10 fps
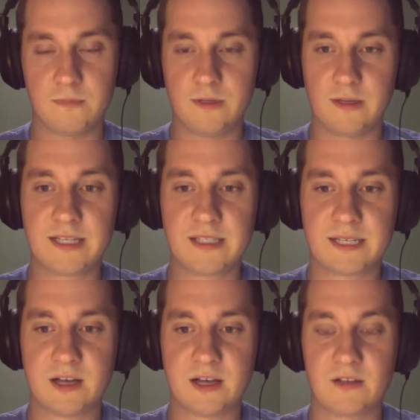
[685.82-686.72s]
than
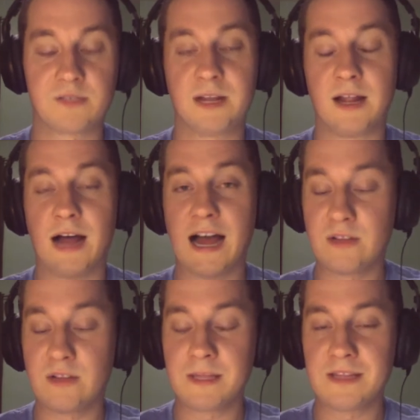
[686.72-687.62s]
$10. But I
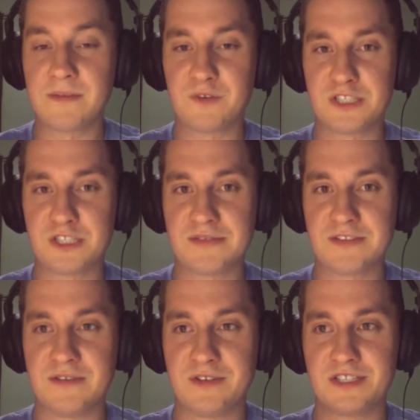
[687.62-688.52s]
only played the first 7
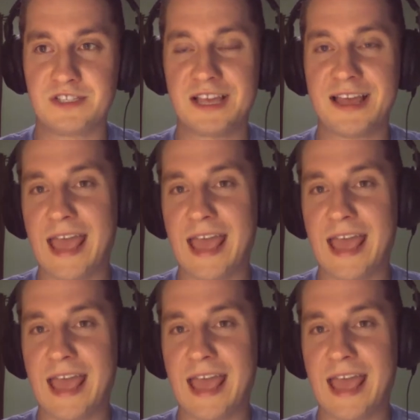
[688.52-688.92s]
levels